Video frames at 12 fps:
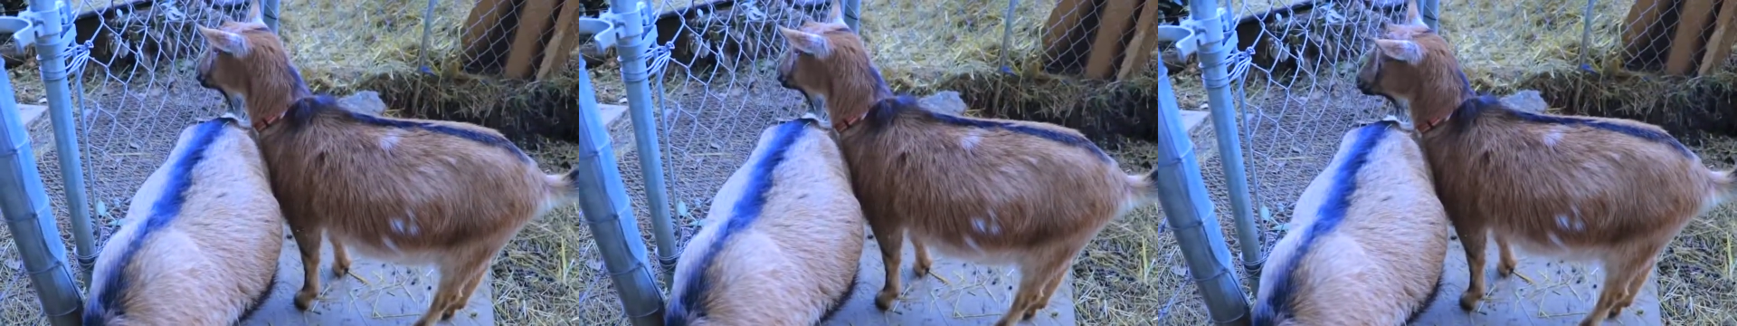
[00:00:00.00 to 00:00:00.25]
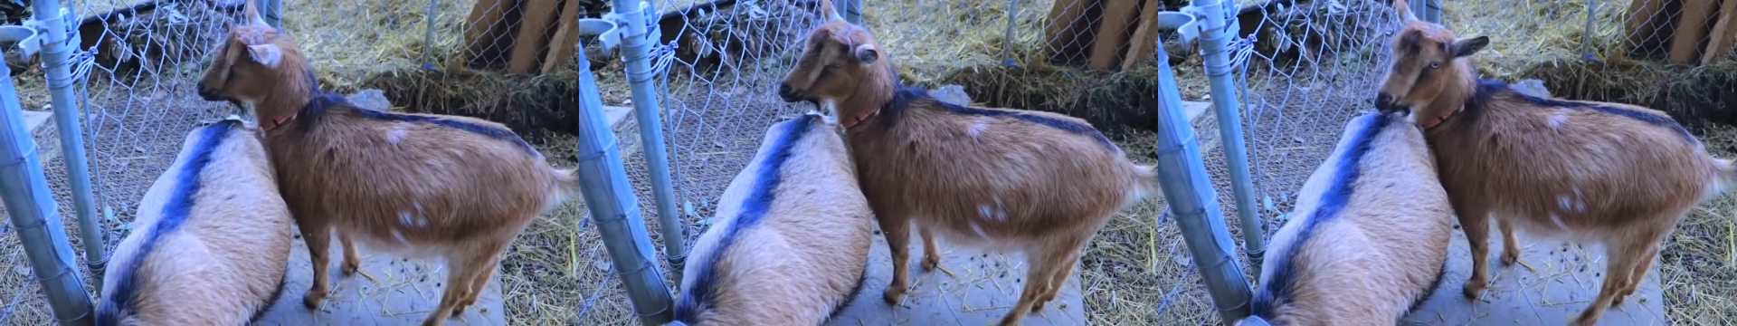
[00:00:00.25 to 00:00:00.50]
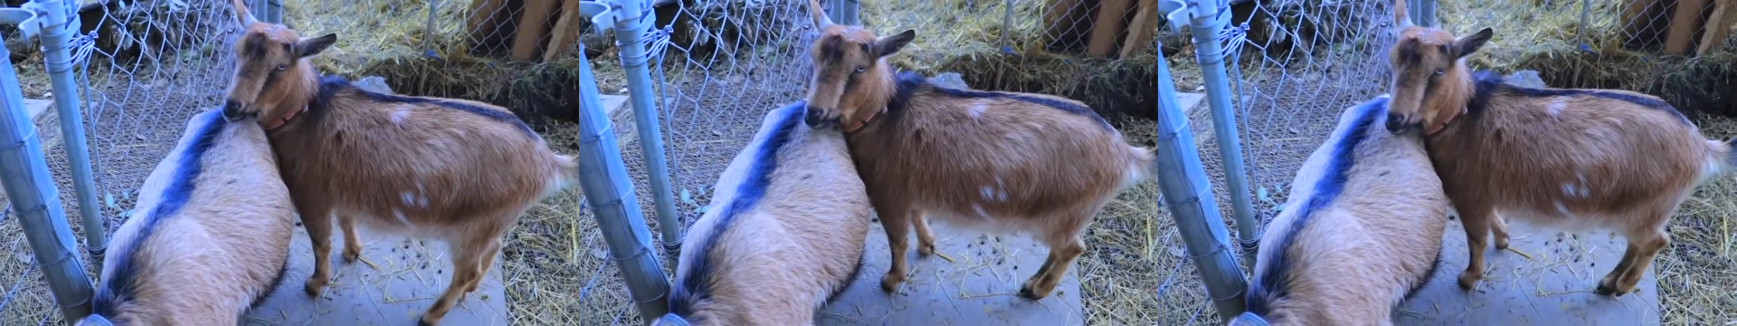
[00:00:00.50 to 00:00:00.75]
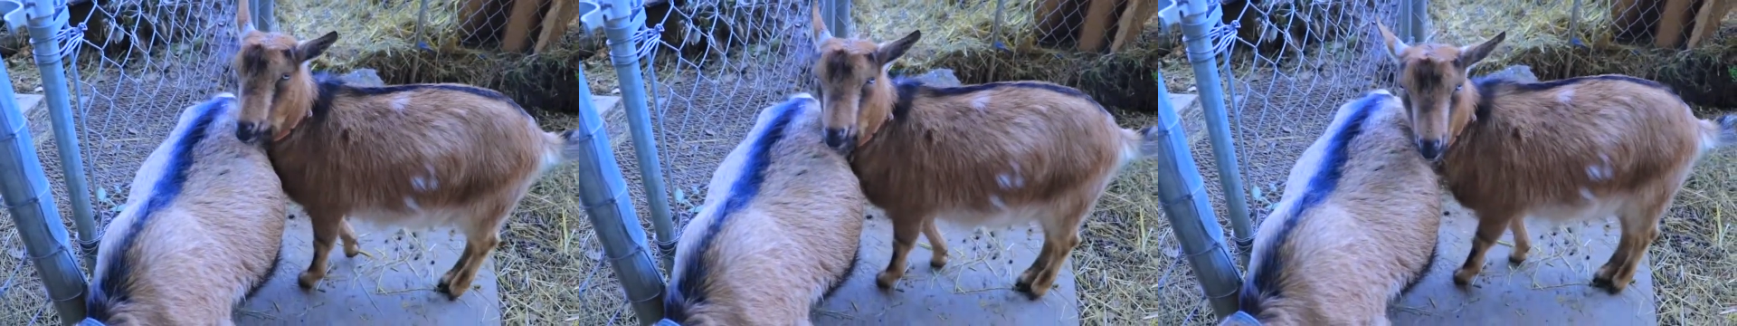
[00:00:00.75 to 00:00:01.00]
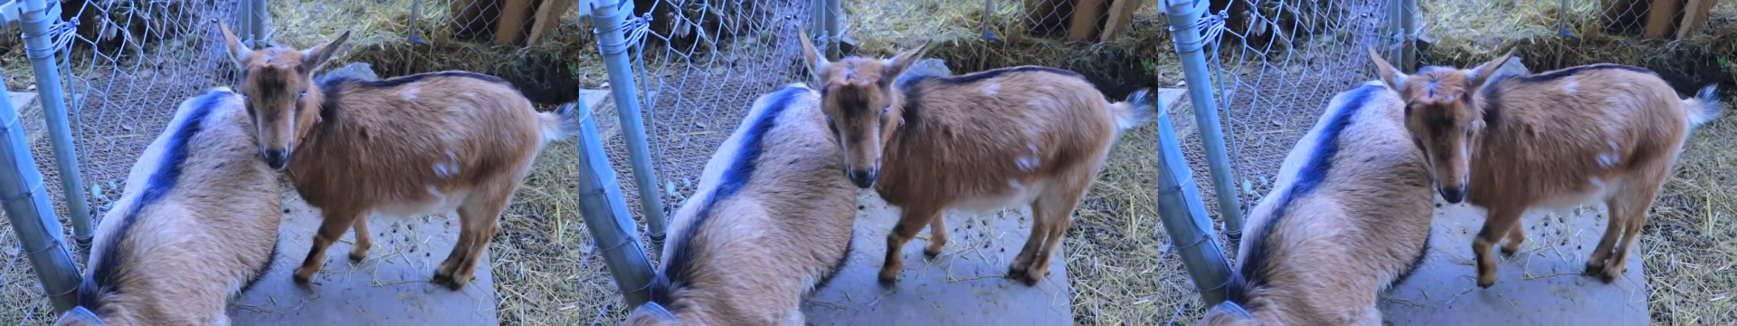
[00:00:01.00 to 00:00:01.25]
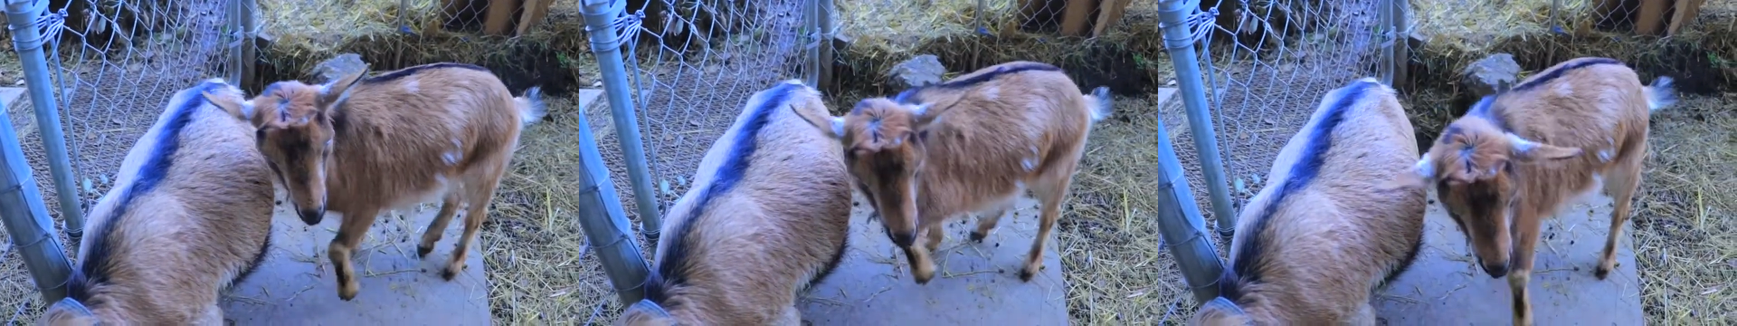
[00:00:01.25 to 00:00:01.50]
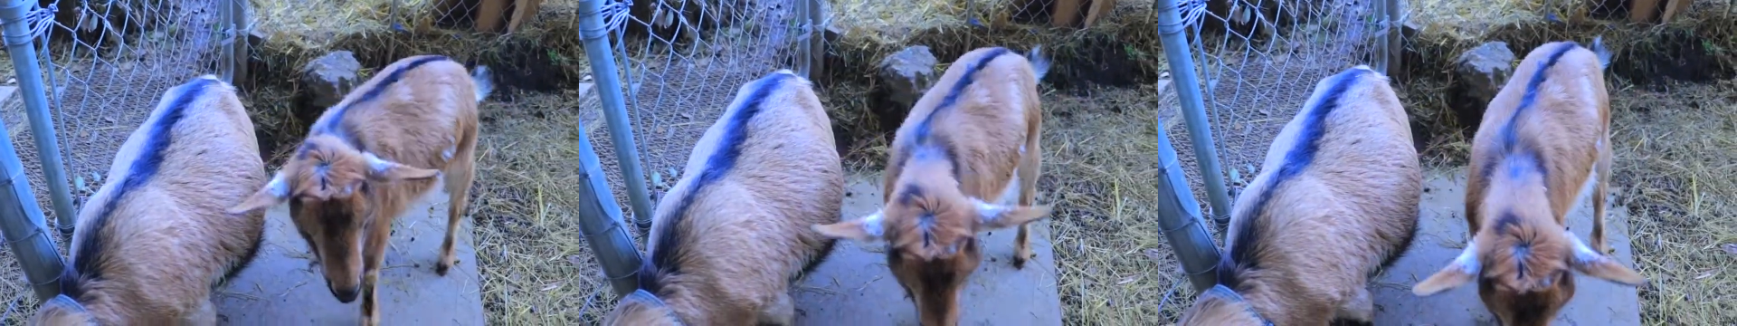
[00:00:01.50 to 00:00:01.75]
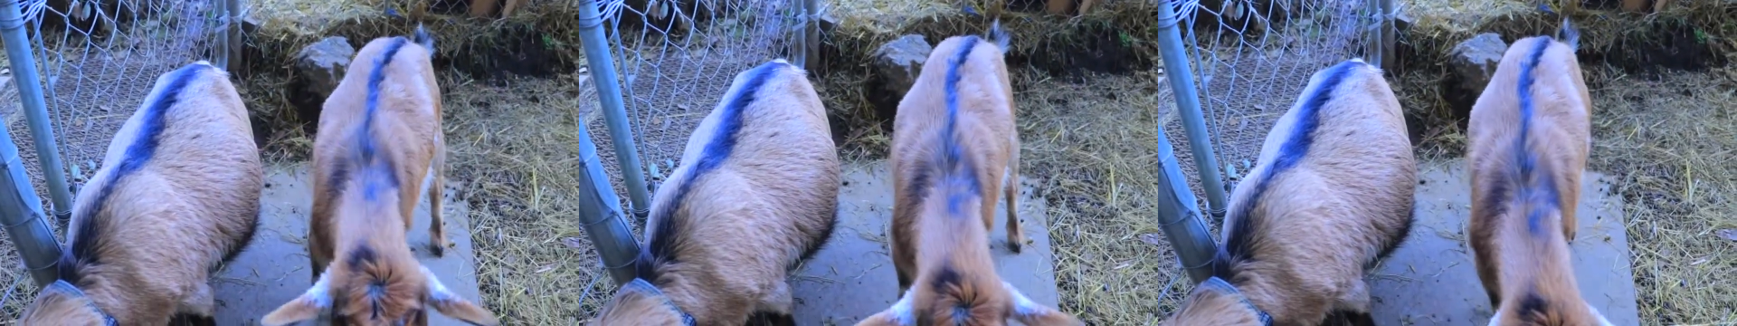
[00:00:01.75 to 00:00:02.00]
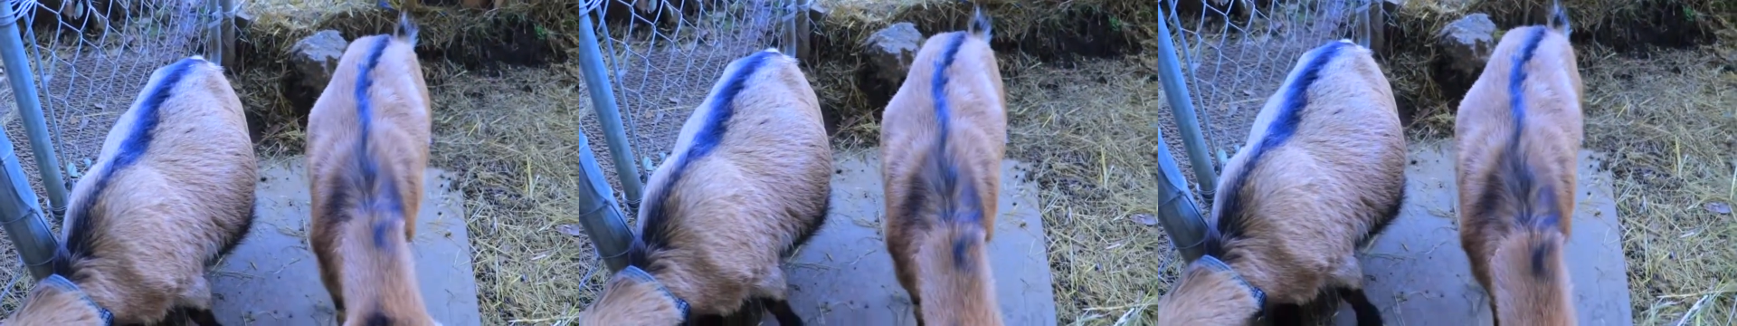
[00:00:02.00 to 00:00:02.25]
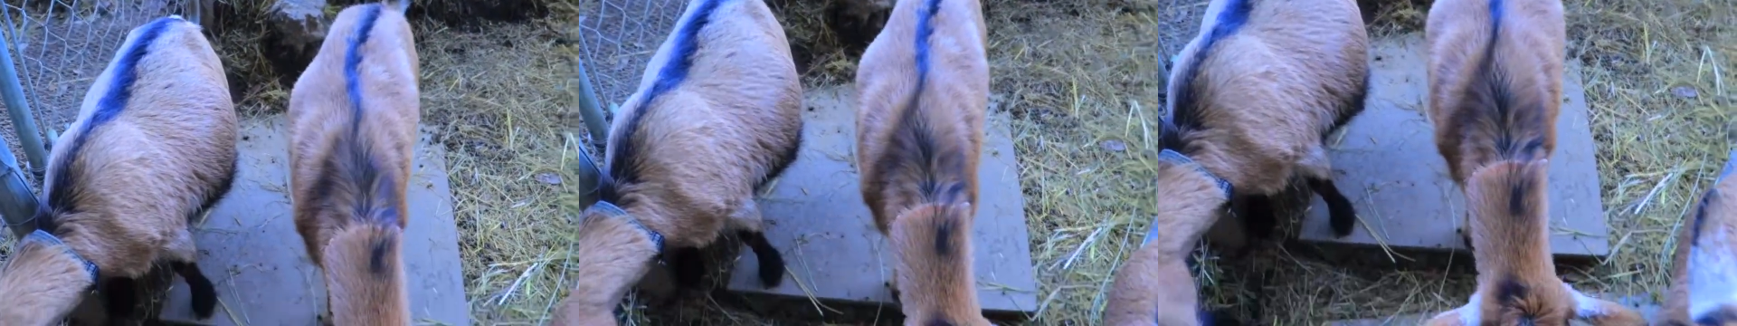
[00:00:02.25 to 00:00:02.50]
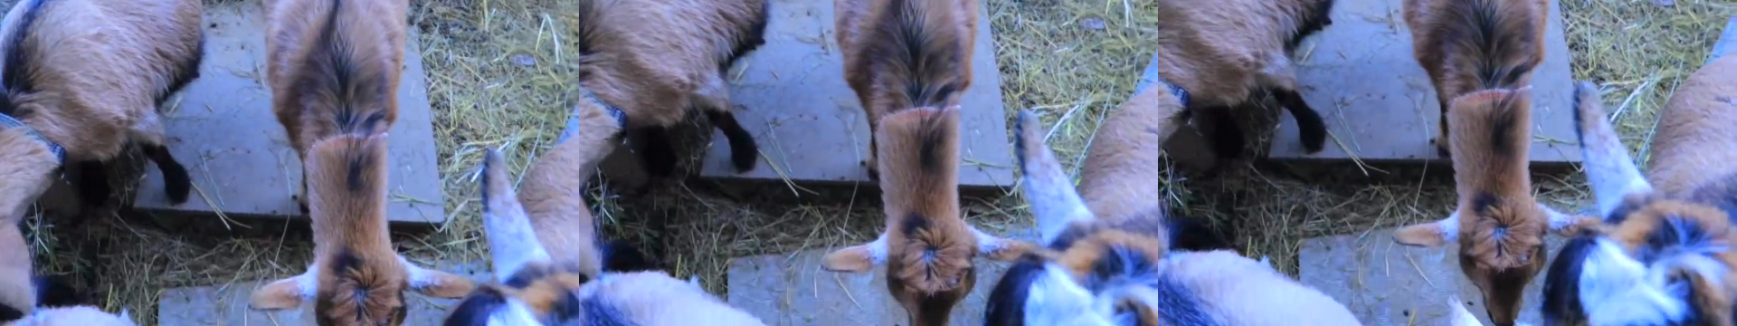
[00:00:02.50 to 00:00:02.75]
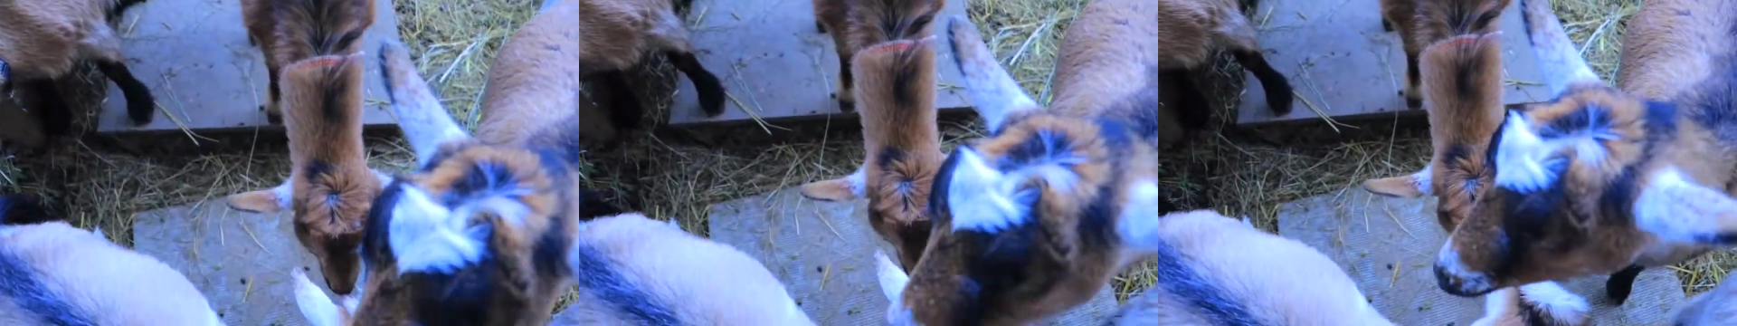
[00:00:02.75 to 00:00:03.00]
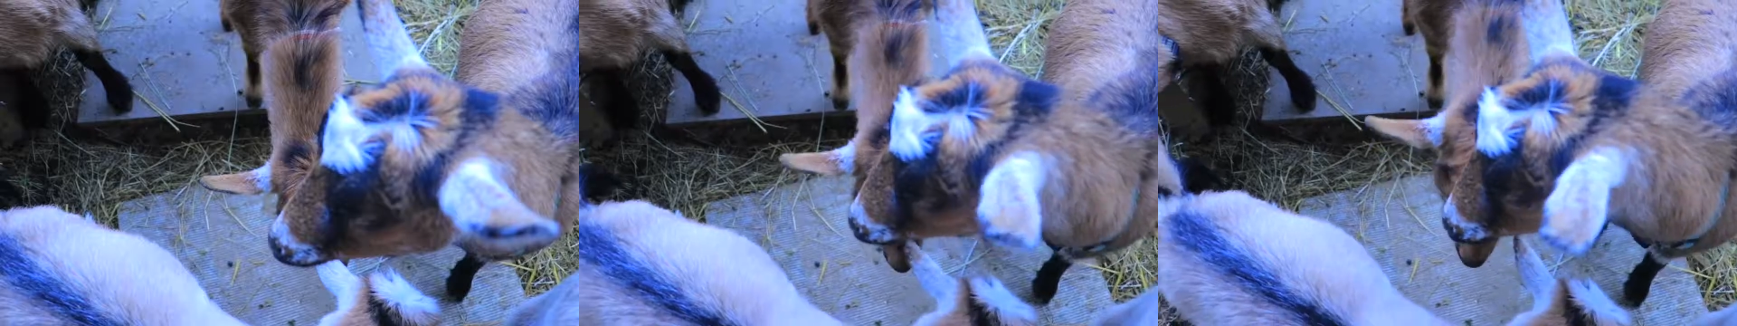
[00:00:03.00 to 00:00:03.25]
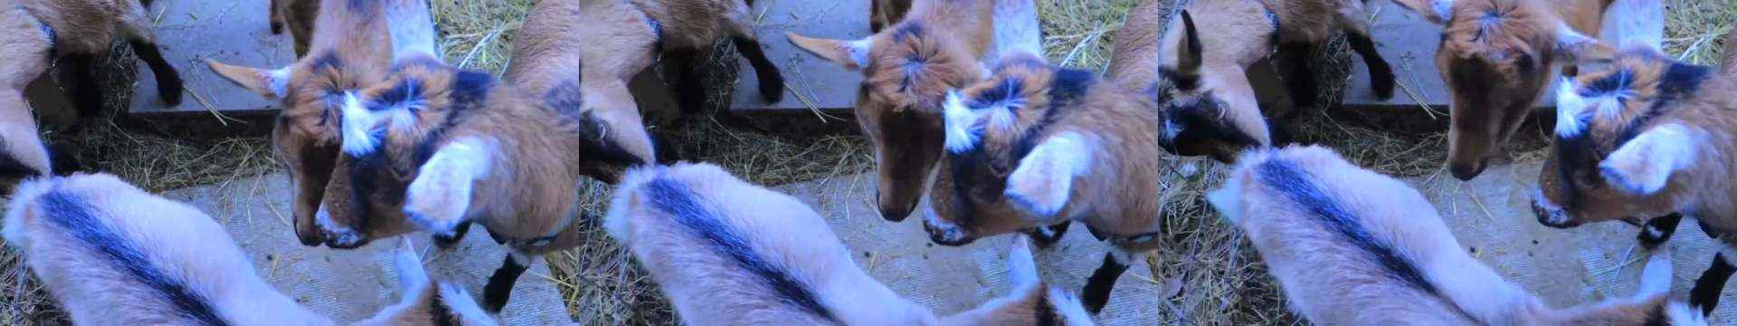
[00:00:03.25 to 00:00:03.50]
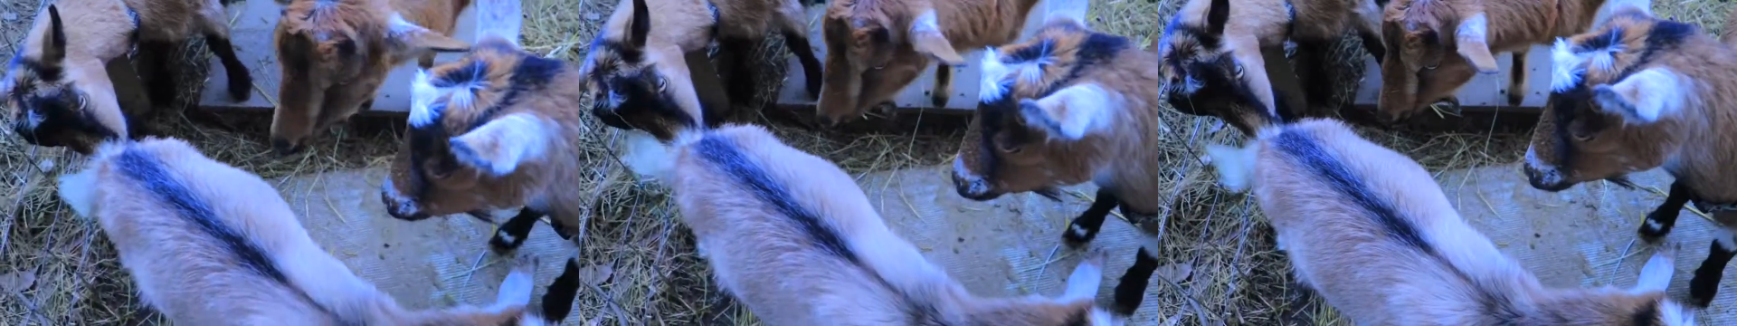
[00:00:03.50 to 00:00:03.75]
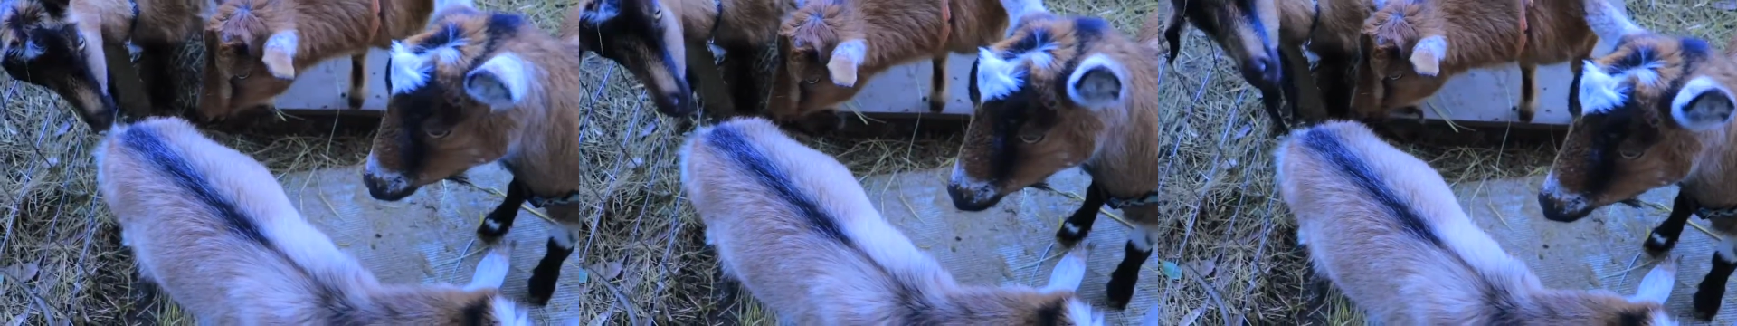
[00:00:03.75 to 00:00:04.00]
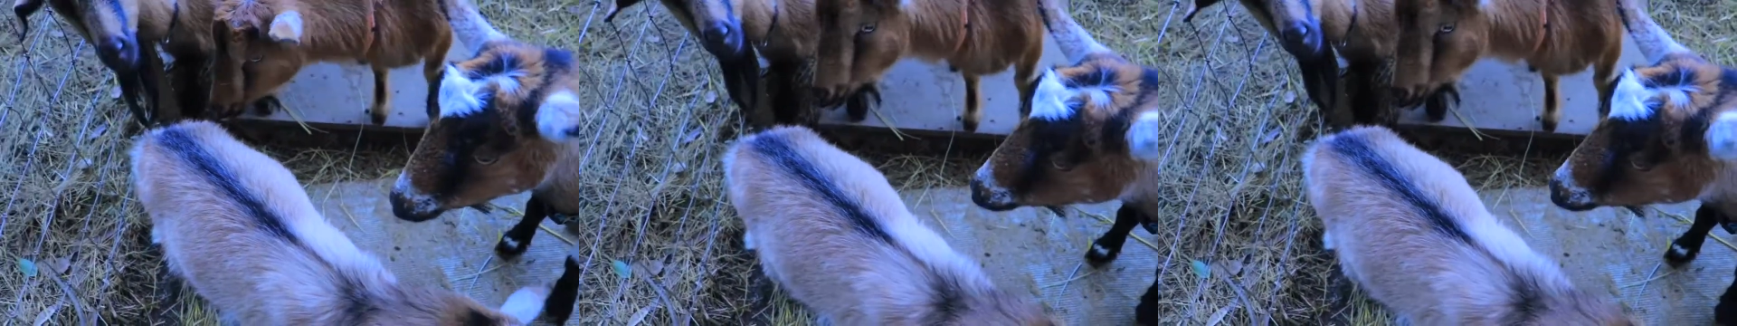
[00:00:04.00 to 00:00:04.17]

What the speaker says: No face is visible, so there are no lips to read.